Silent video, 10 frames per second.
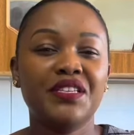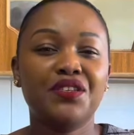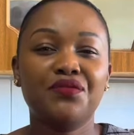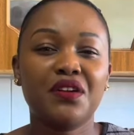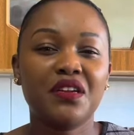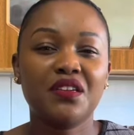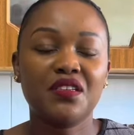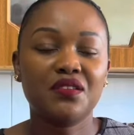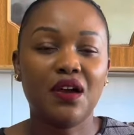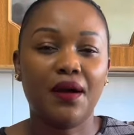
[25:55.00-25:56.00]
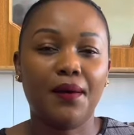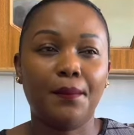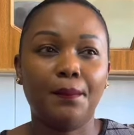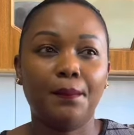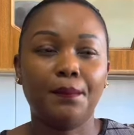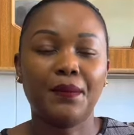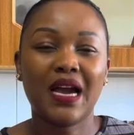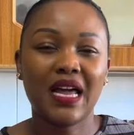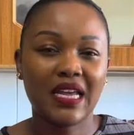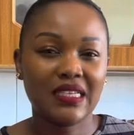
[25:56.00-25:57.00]
different um,
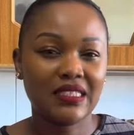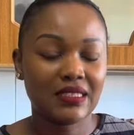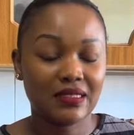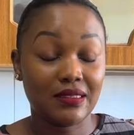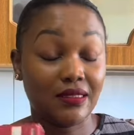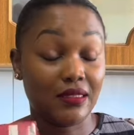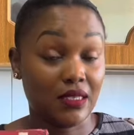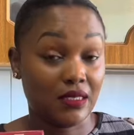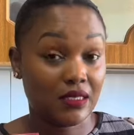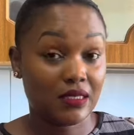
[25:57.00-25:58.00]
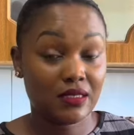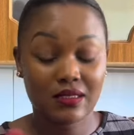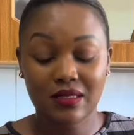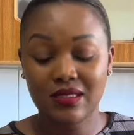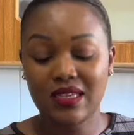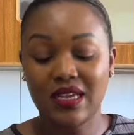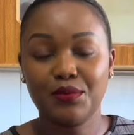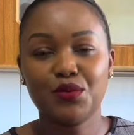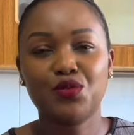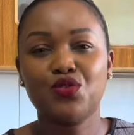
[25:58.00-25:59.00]
colors this this
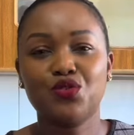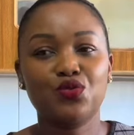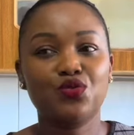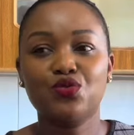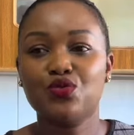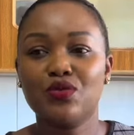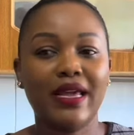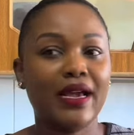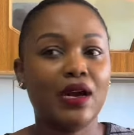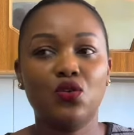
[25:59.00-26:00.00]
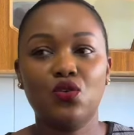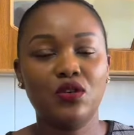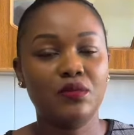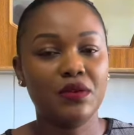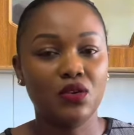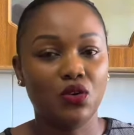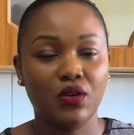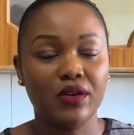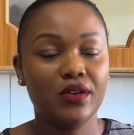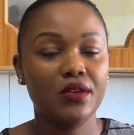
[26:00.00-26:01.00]
helps because you do like a whole big
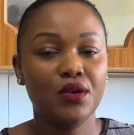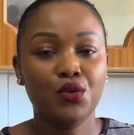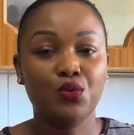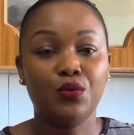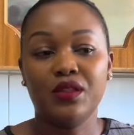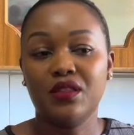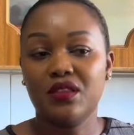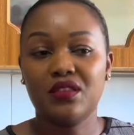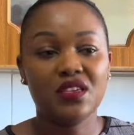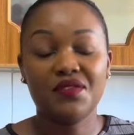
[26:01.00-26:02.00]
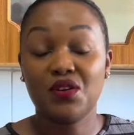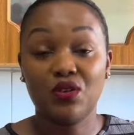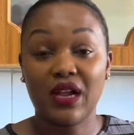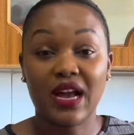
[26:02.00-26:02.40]
load with several